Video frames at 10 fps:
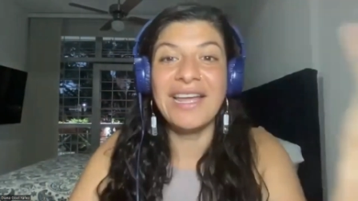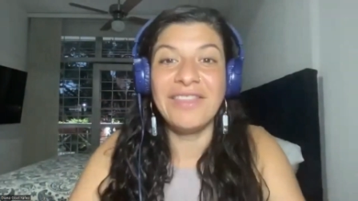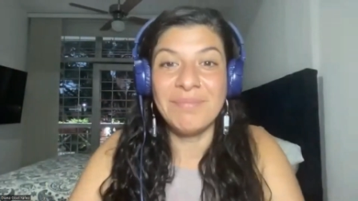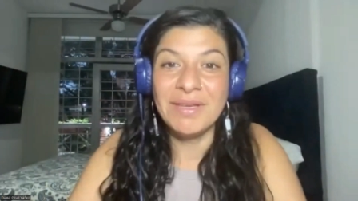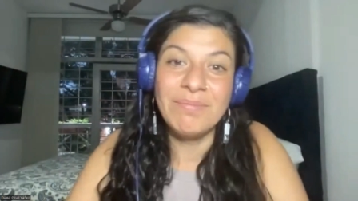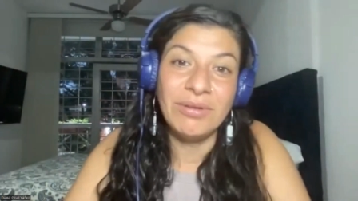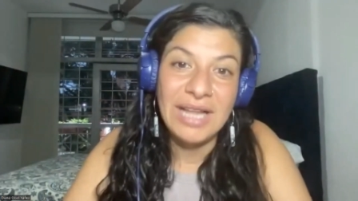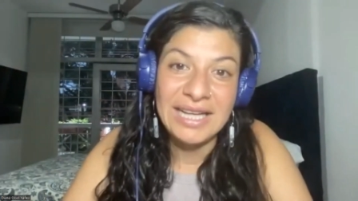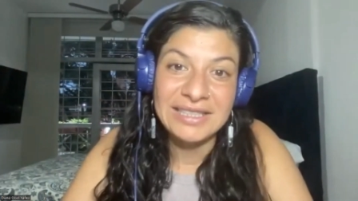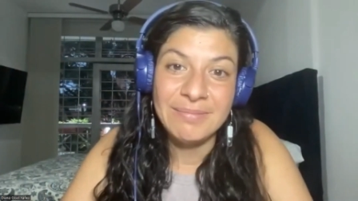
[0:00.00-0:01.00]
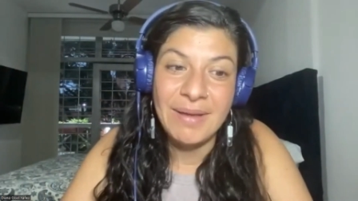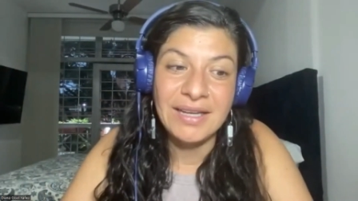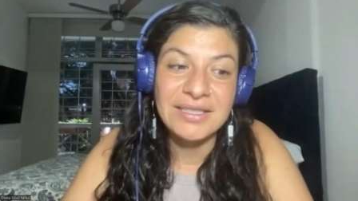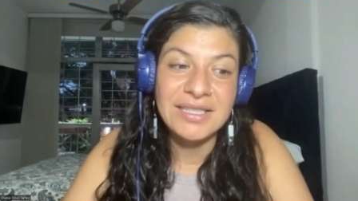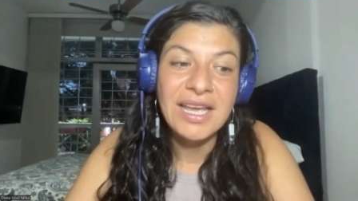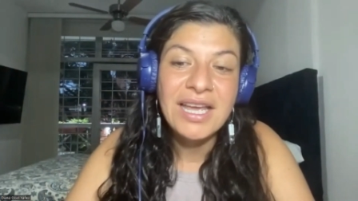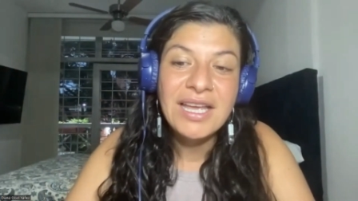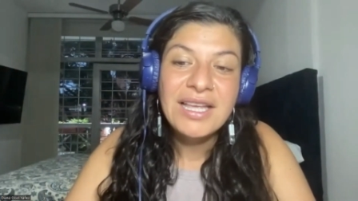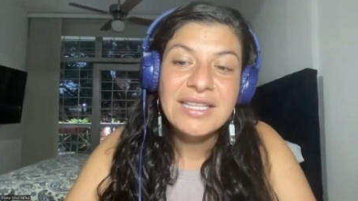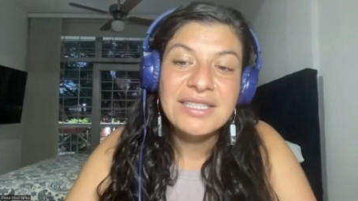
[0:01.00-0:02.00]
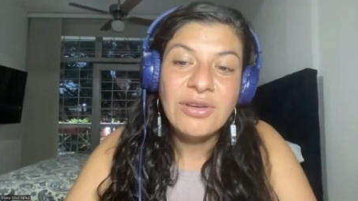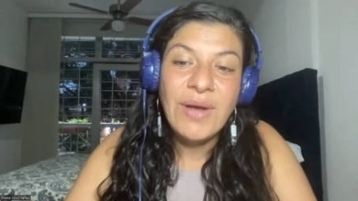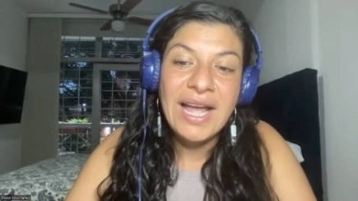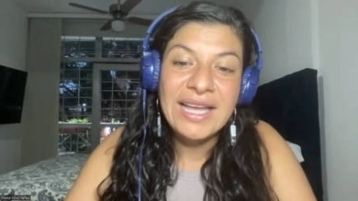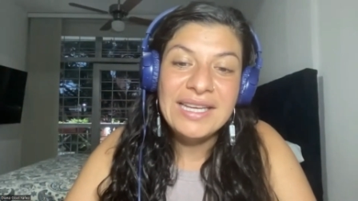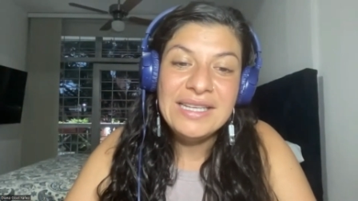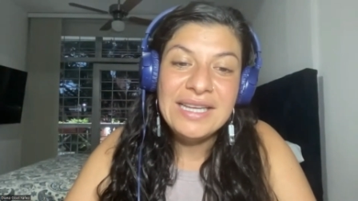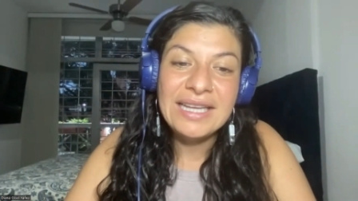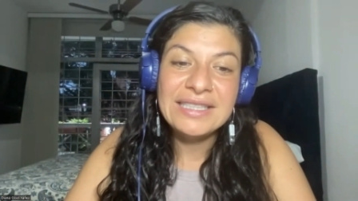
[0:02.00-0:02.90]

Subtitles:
and the people aspect. So I